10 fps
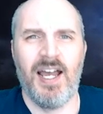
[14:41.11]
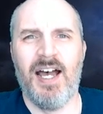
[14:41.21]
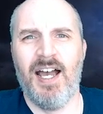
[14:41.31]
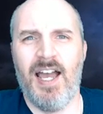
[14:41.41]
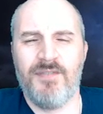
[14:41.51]

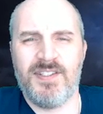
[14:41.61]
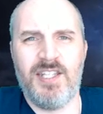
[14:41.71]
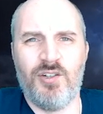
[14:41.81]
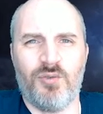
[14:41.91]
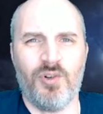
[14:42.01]
I've
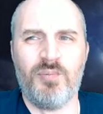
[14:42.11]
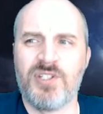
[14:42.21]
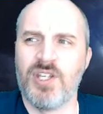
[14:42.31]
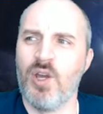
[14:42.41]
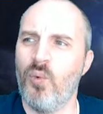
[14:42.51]
seen
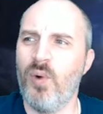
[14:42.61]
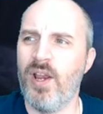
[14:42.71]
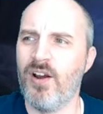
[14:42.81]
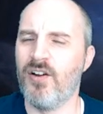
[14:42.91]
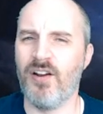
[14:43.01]
groups
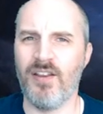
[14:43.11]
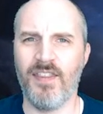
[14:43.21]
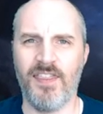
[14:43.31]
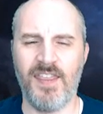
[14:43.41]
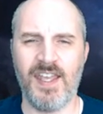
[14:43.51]
where
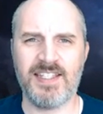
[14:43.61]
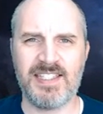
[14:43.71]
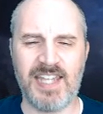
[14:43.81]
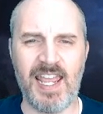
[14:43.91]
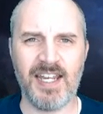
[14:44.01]
they
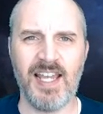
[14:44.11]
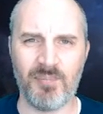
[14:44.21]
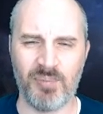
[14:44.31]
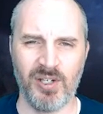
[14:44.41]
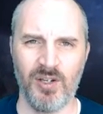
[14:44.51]
stand
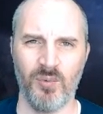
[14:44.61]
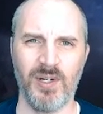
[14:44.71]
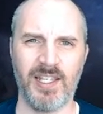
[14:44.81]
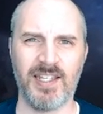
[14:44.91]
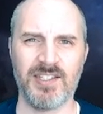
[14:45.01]
up
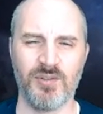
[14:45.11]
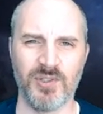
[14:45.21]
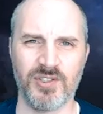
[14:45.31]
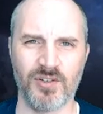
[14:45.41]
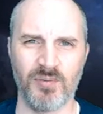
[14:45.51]
when it gets to
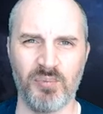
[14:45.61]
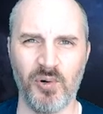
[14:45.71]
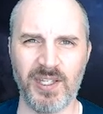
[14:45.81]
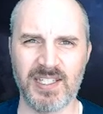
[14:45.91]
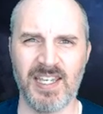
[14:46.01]
a certain
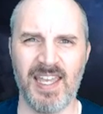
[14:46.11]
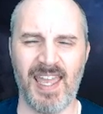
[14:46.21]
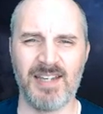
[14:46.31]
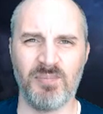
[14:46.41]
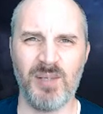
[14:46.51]
point,
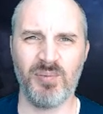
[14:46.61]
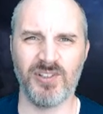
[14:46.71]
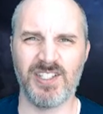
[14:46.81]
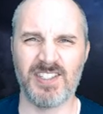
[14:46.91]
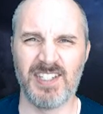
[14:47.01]
and
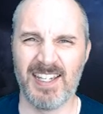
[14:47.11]
people just,